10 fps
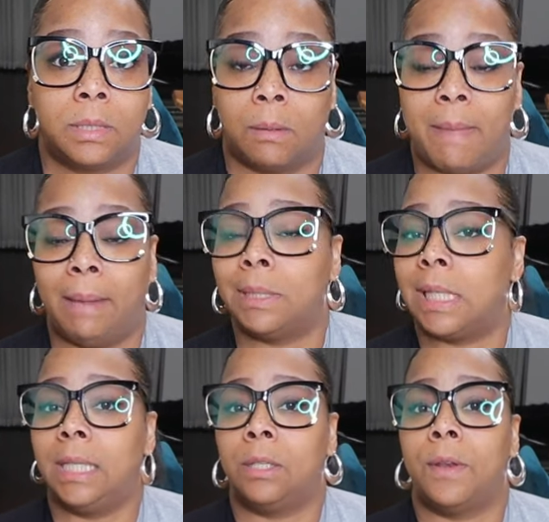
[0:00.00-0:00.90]
So maybe
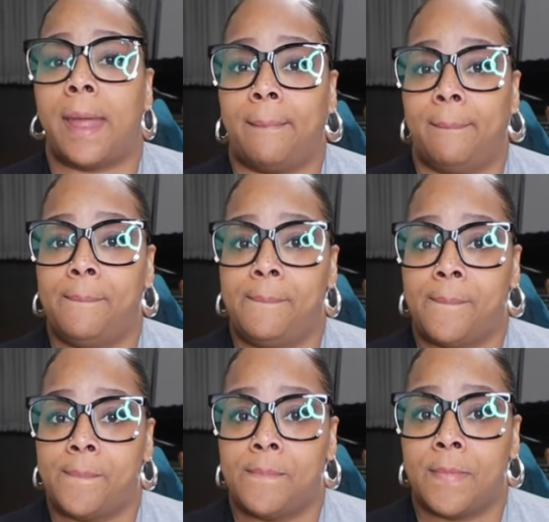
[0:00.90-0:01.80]
she needs to do that.
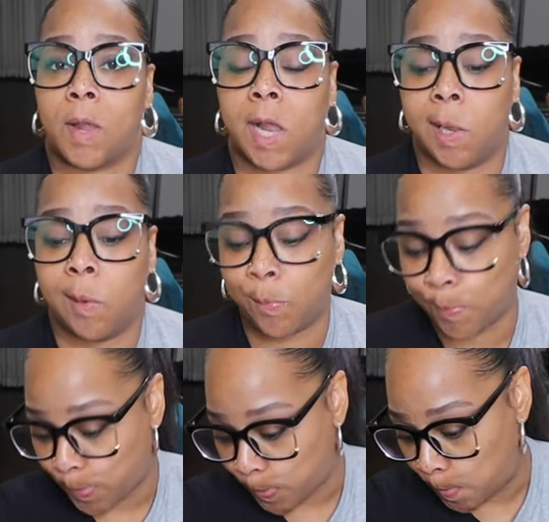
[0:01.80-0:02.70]
Okay?
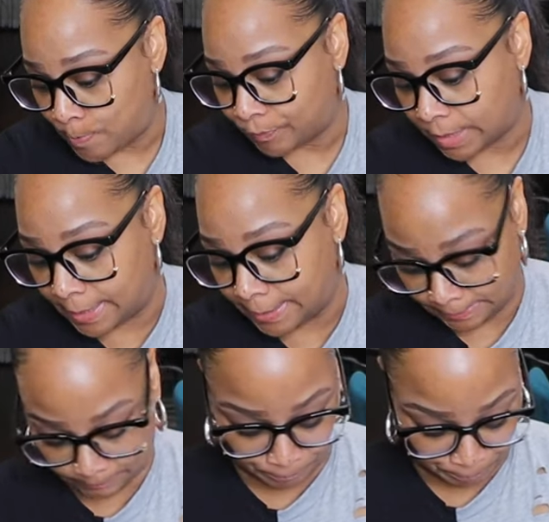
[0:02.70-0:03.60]

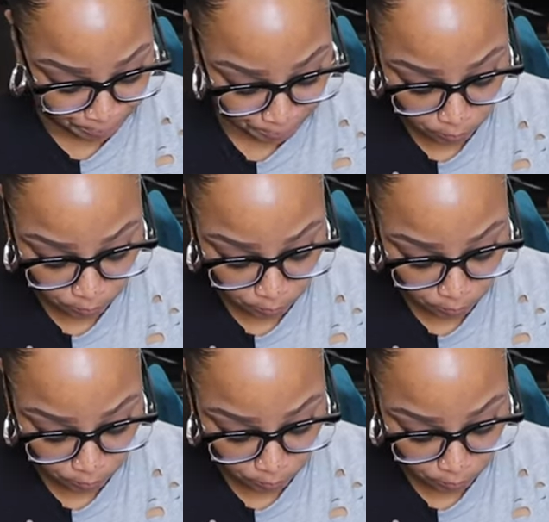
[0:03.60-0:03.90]
Um,